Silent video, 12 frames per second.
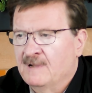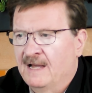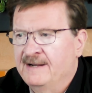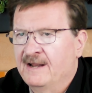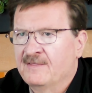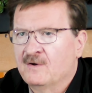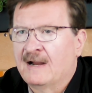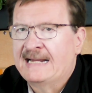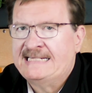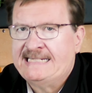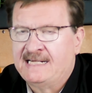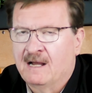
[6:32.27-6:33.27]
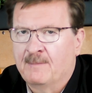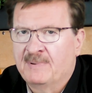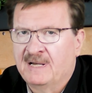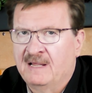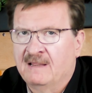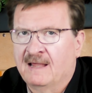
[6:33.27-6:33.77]
another IT
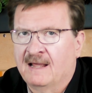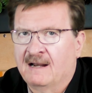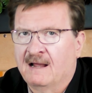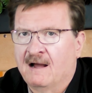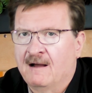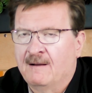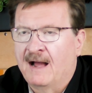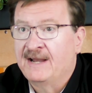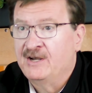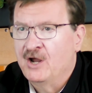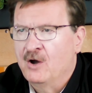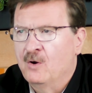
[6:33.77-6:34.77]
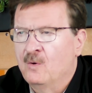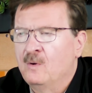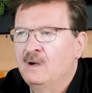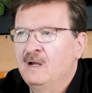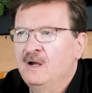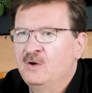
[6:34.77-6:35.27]
company that I
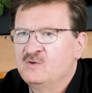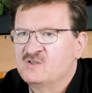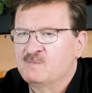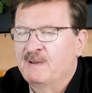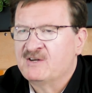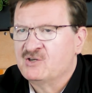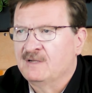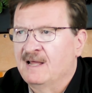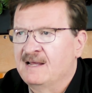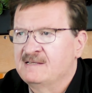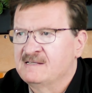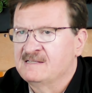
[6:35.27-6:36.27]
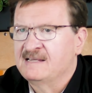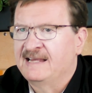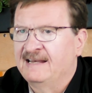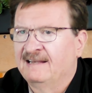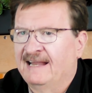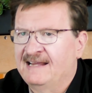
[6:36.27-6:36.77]
know who specializes
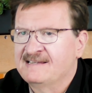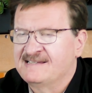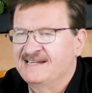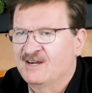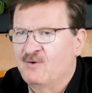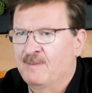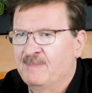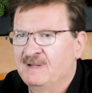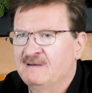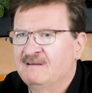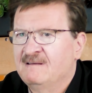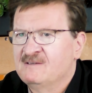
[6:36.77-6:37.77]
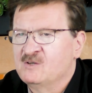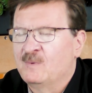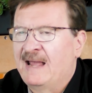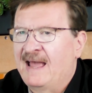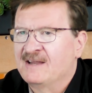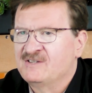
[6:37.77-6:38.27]
in legacy equipment. So
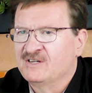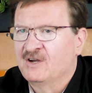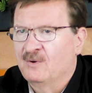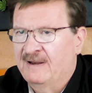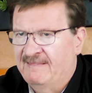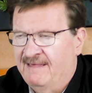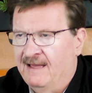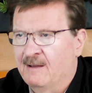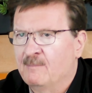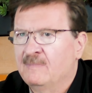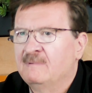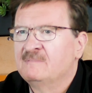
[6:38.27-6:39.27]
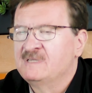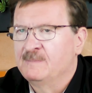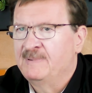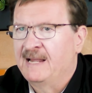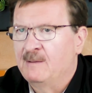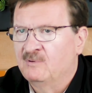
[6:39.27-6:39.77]
we had to go to them to
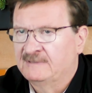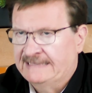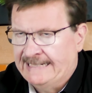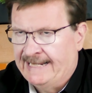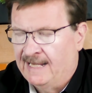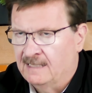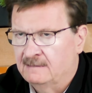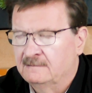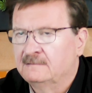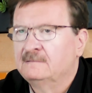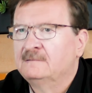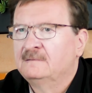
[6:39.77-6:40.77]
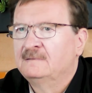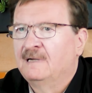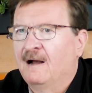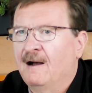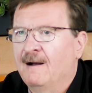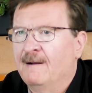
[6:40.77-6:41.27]
be able to get
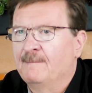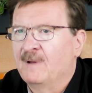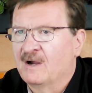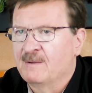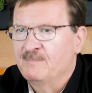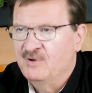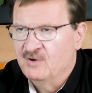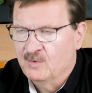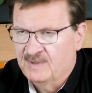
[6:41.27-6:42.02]
a computer